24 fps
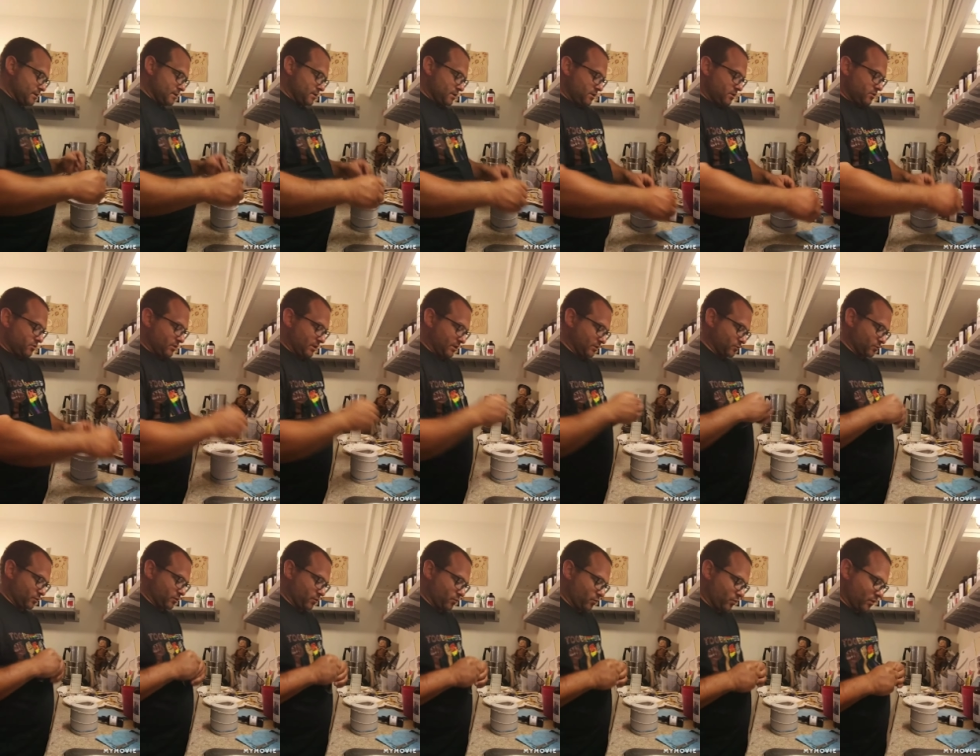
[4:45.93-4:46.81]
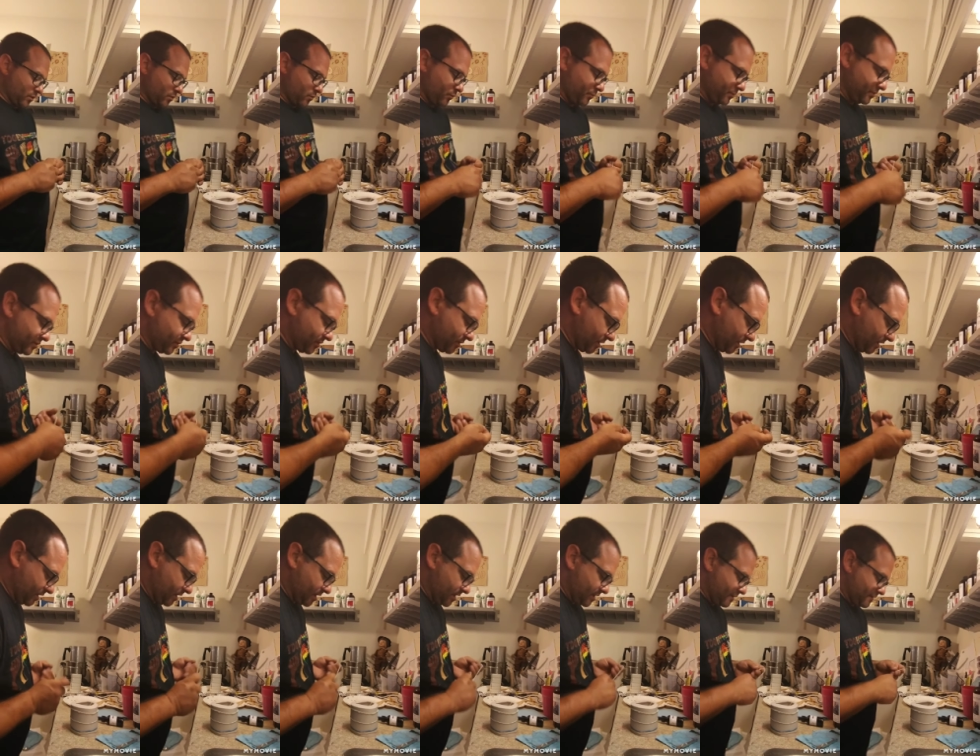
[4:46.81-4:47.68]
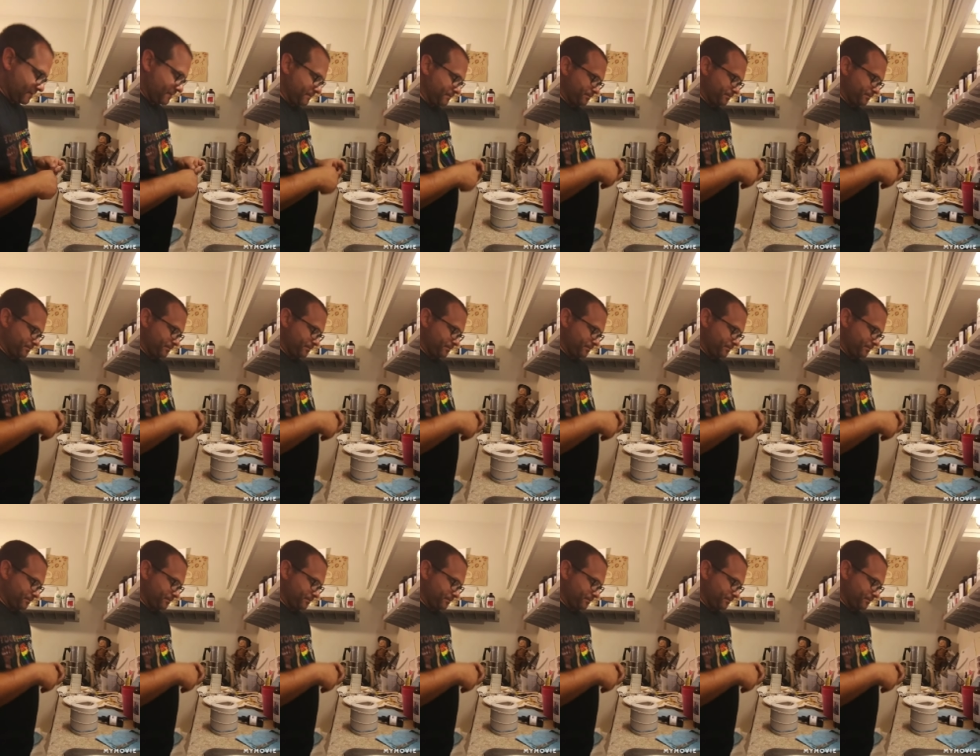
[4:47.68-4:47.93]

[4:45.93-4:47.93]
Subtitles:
So that's where the wick will be sitting out.